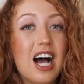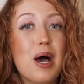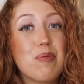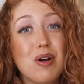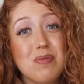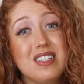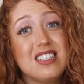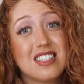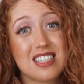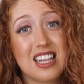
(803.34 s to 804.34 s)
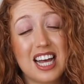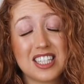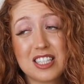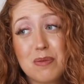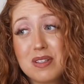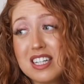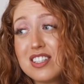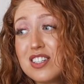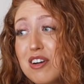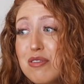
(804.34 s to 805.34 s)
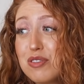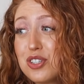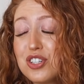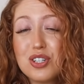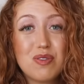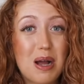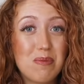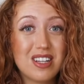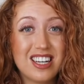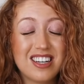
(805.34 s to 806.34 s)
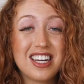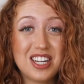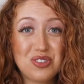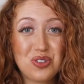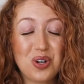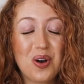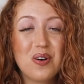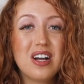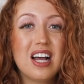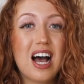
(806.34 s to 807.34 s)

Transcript: I promise this is the last update, sorry for such a rambly intro.